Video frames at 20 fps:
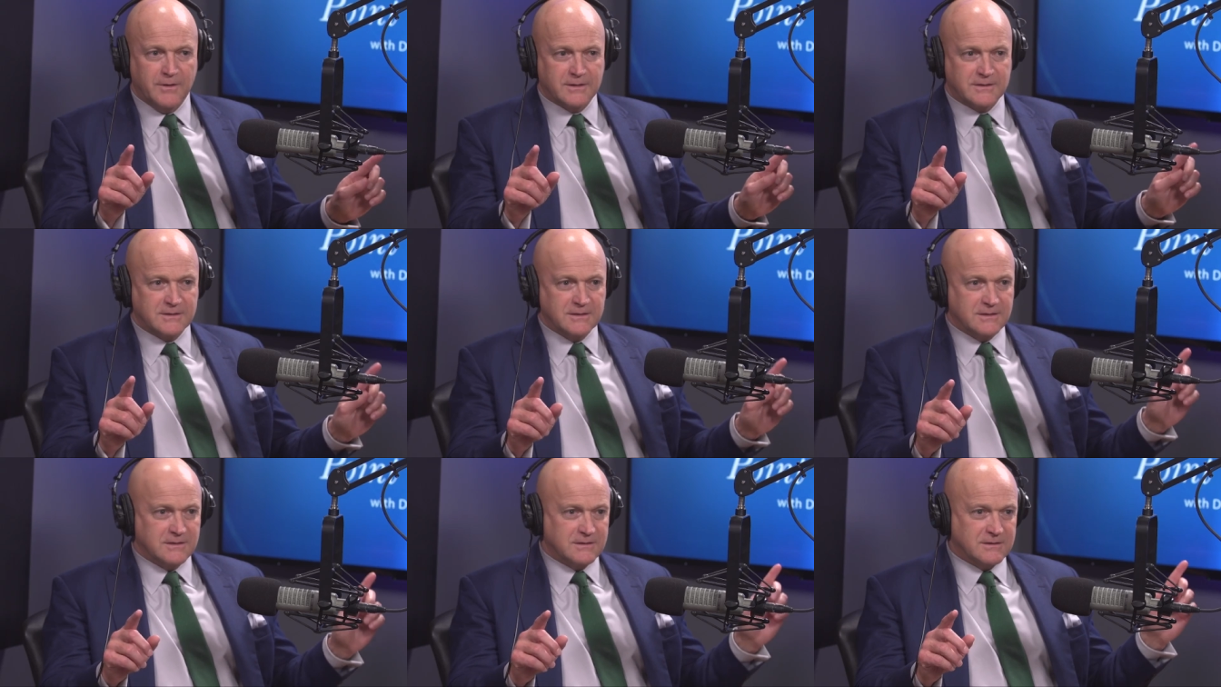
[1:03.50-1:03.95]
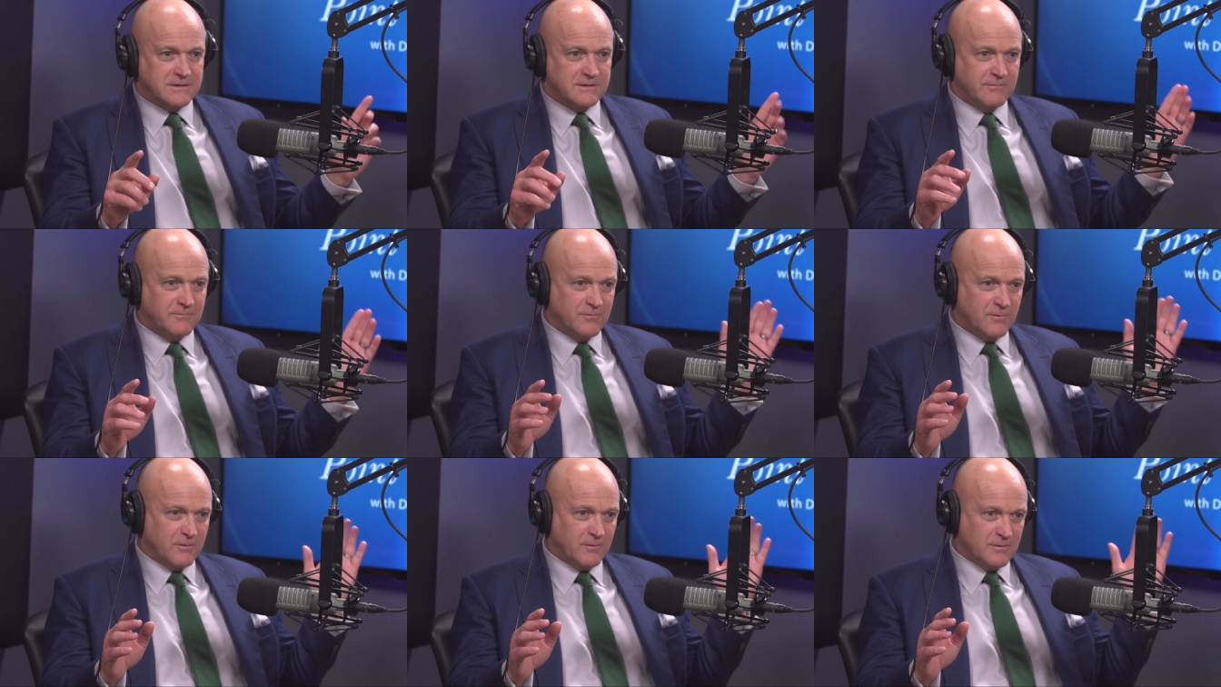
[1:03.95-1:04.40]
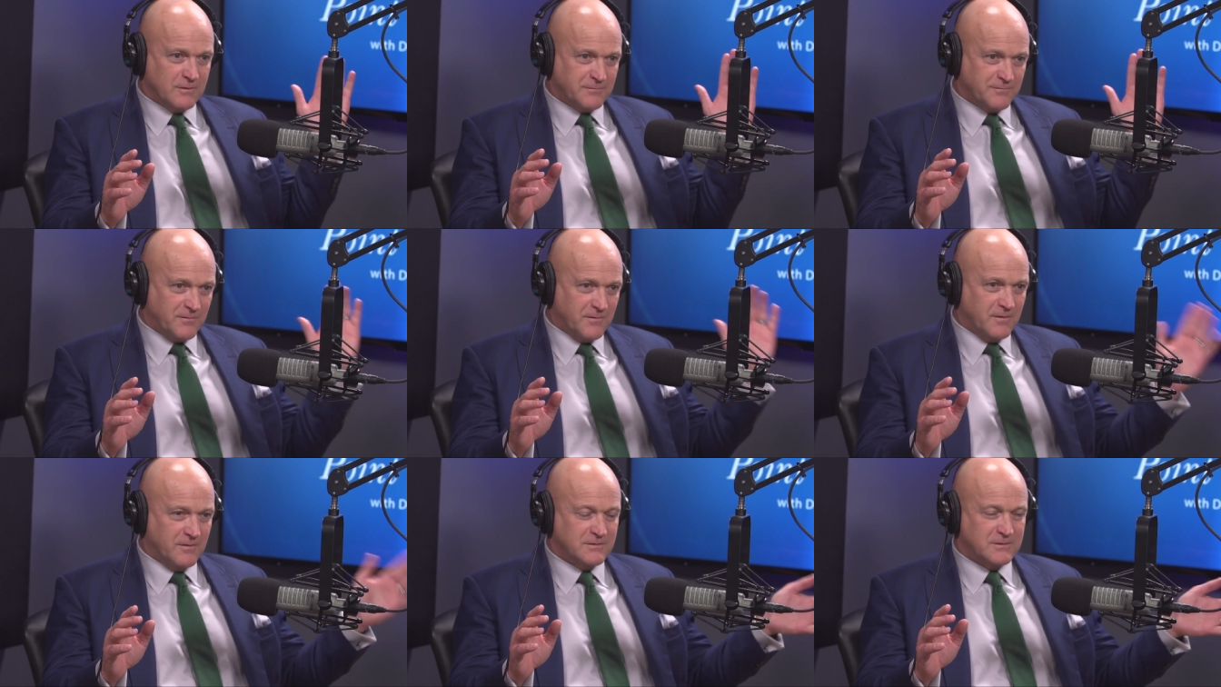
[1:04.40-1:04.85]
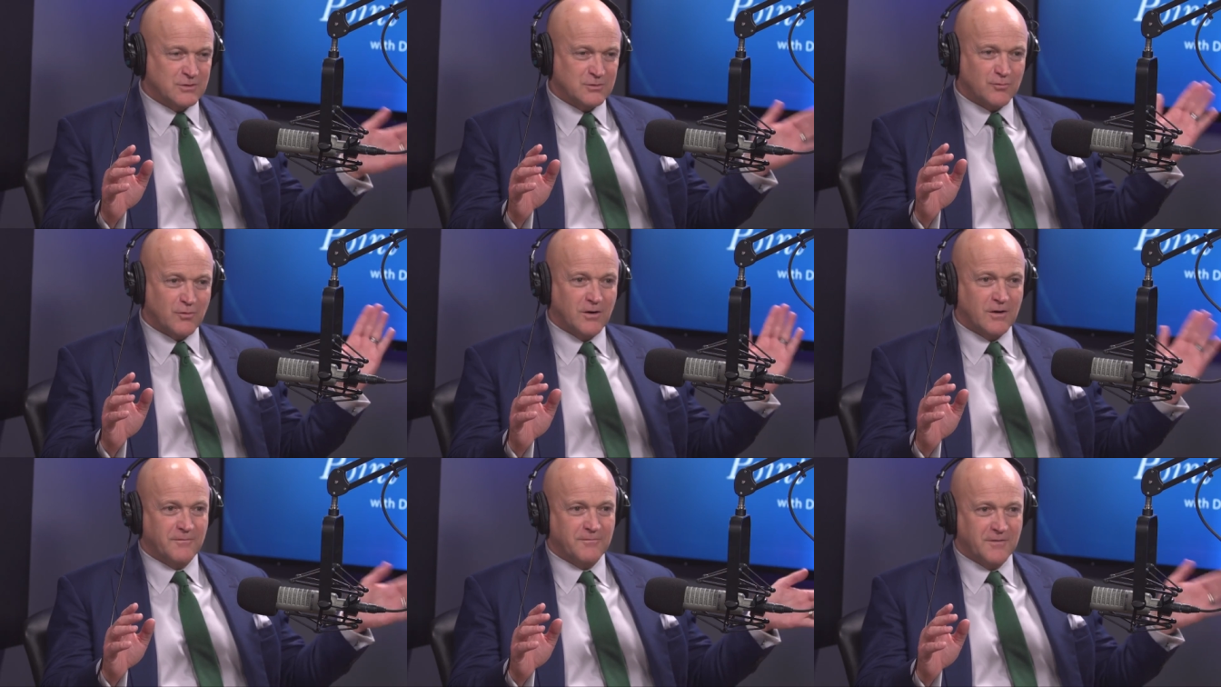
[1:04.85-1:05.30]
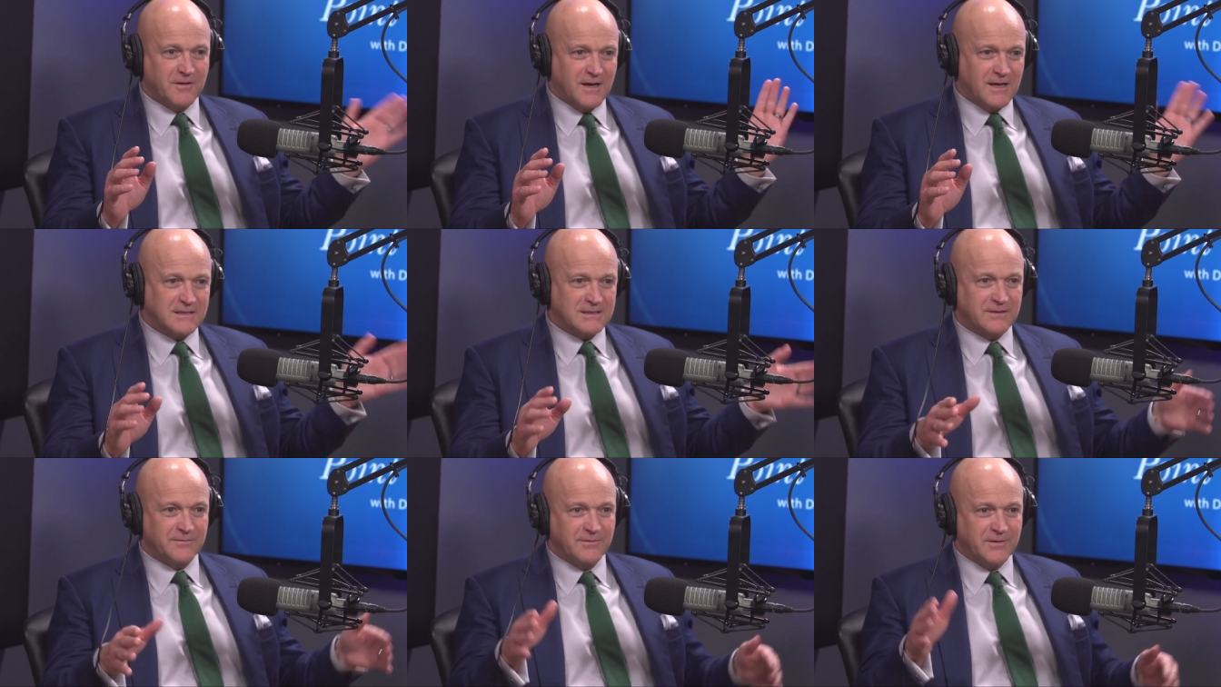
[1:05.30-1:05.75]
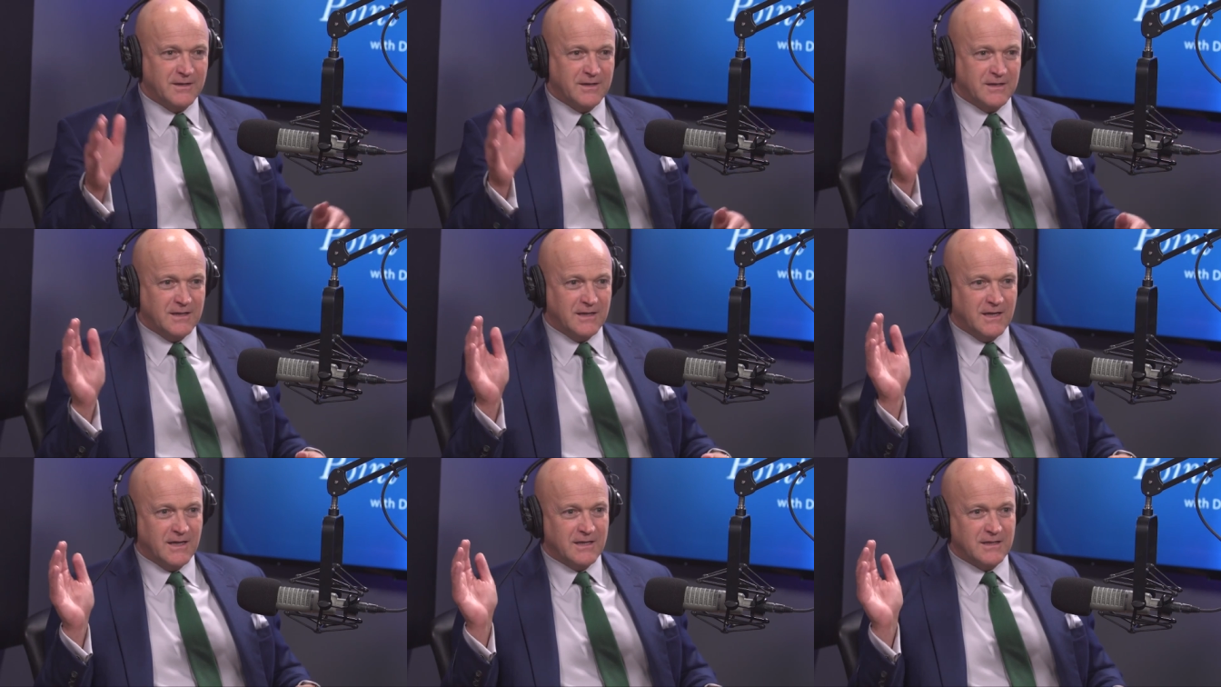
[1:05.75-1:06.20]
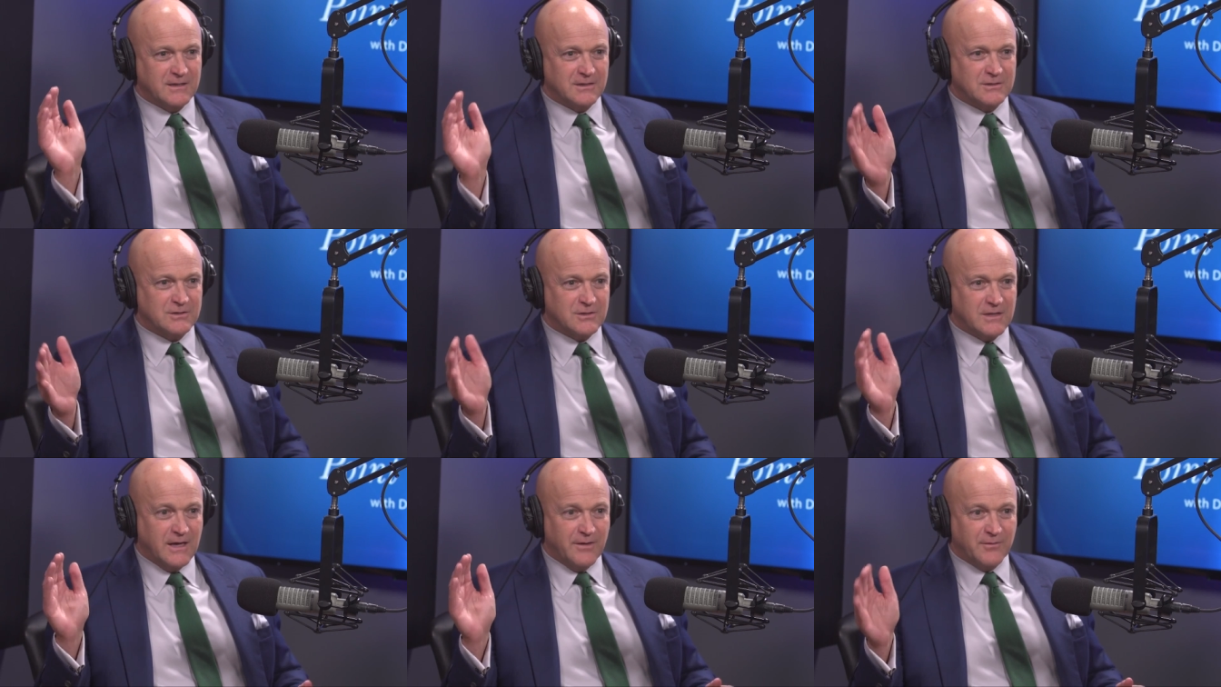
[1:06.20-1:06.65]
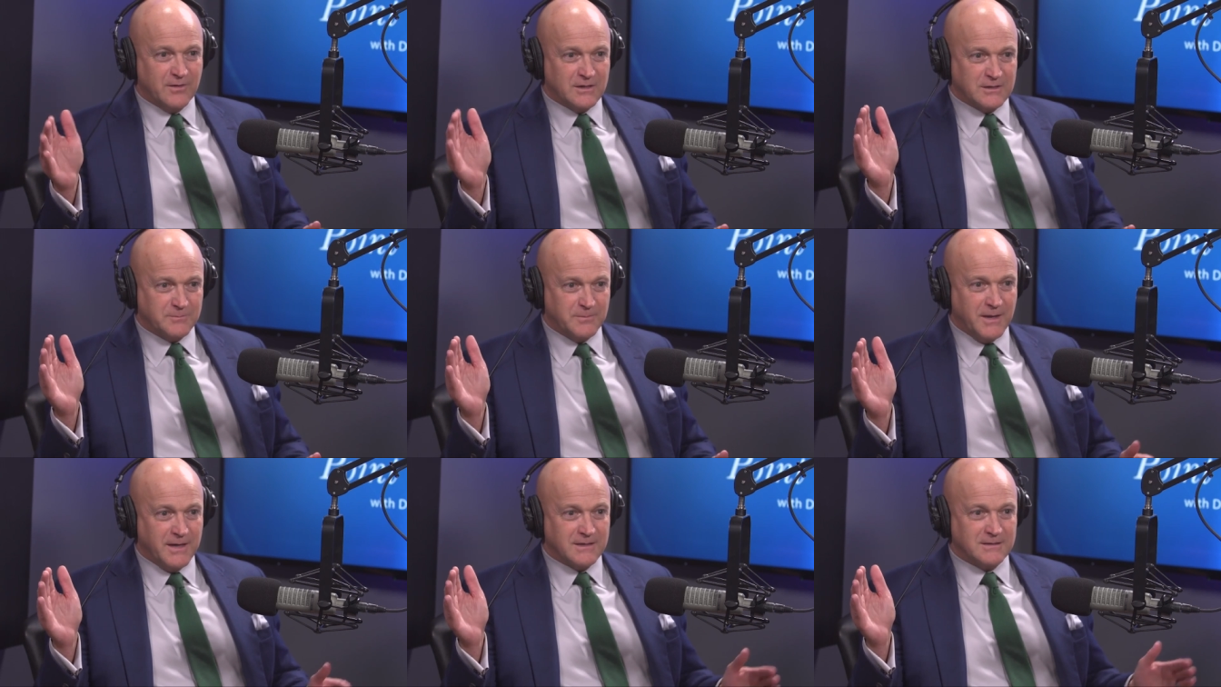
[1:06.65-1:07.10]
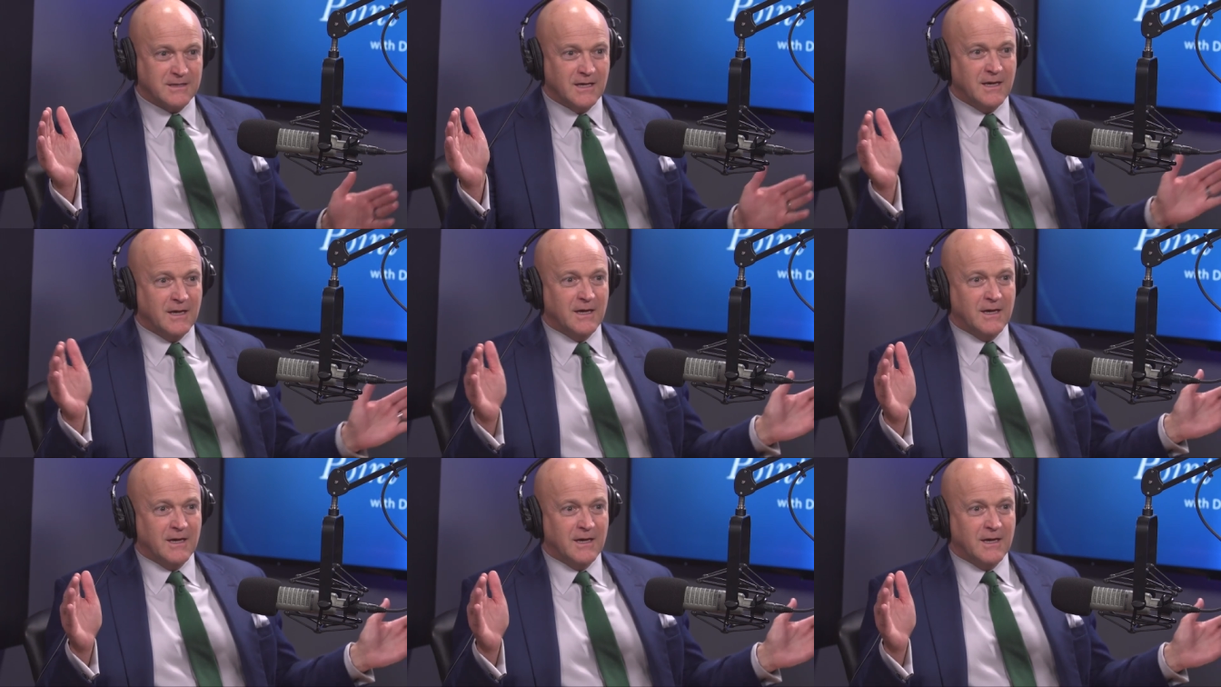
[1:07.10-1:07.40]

this is where strong philosophy and evidence-based,